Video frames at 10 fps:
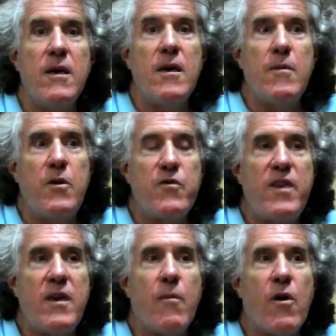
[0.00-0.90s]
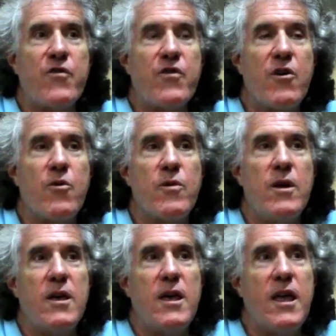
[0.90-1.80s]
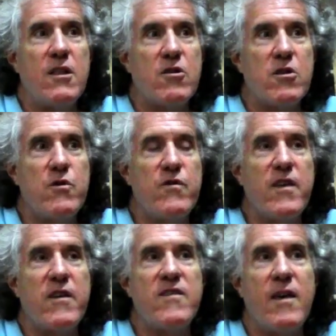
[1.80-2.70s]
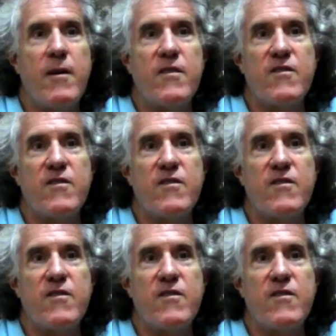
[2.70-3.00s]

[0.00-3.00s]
museum also includes exhibits